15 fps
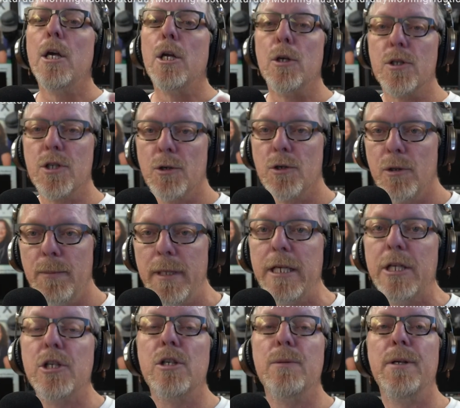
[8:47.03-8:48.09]
Your social
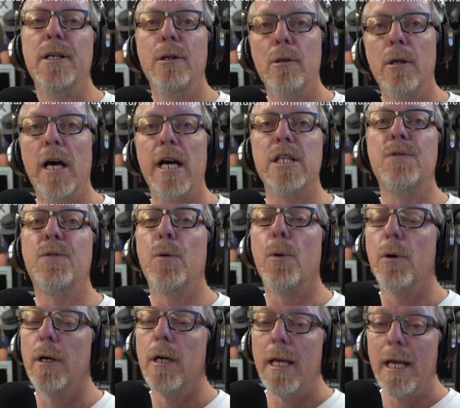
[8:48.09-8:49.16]
media should be utilized
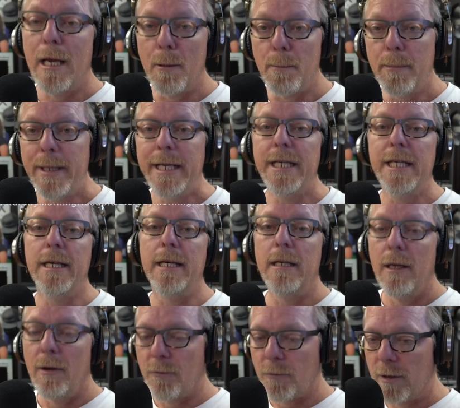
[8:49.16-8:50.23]
for immediate,
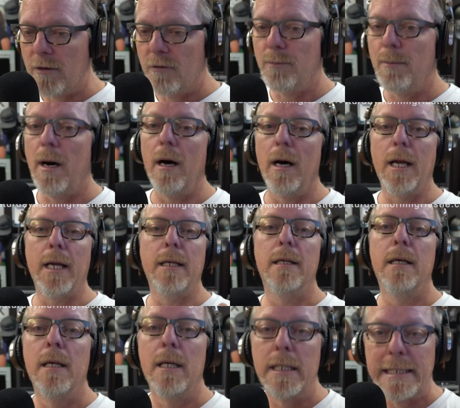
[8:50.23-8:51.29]
front of
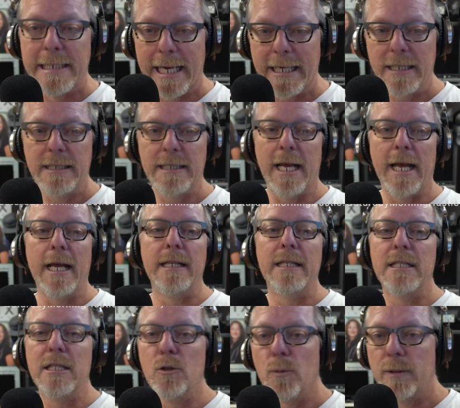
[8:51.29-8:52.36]
mind, day to day.
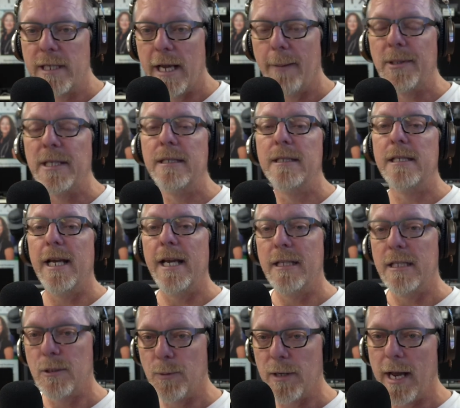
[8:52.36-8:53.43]
This is what's happening today.
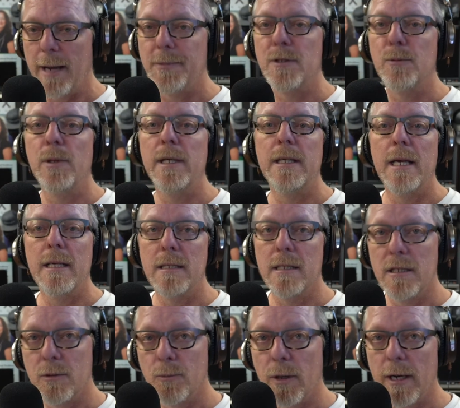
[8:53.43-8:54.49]
This is what happens weekdays.
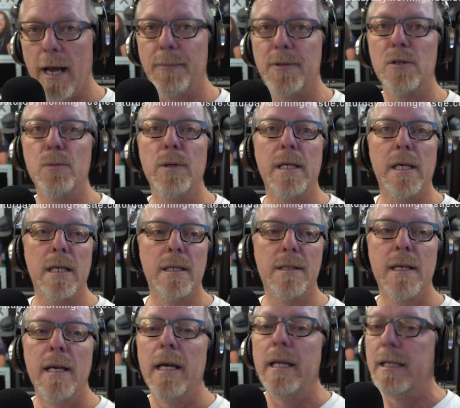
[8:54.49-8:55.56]
This is what happens
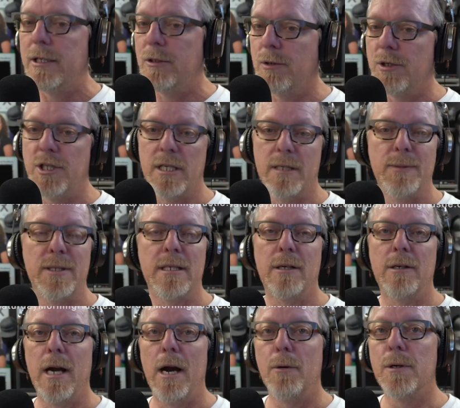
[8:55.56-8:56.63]
weekends. These are adjustments in
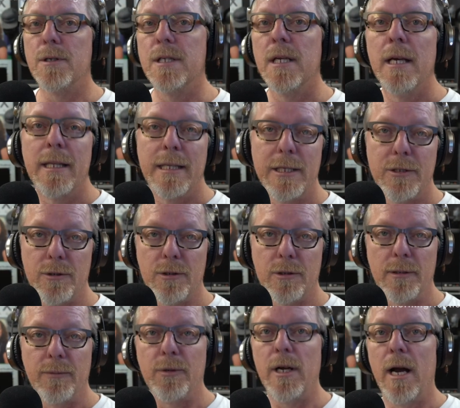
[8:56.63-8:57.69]
our hours. These are
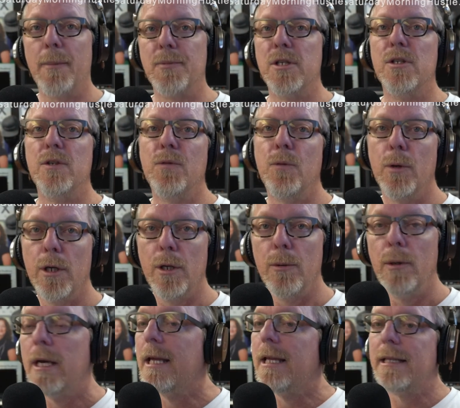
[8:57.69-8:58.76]
delivery options for
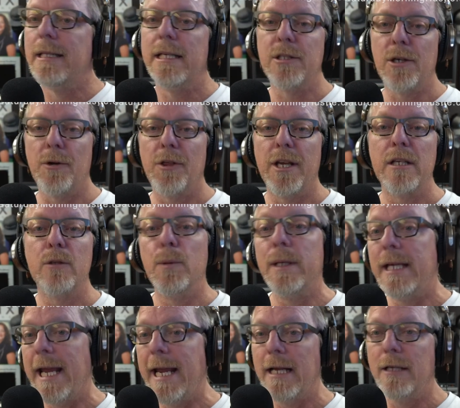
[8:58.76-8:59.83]
you. These are things we
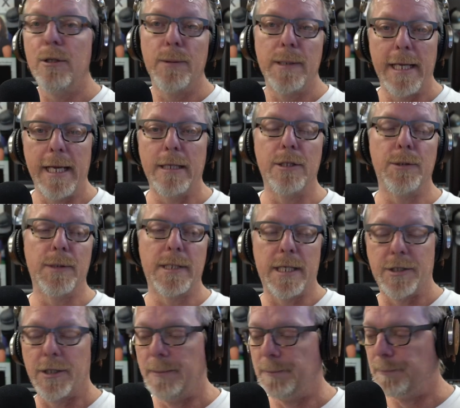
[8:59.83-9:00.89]
can do and can't do,
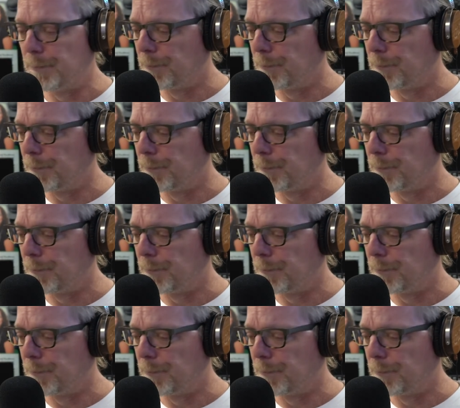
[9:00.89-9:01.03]
etc.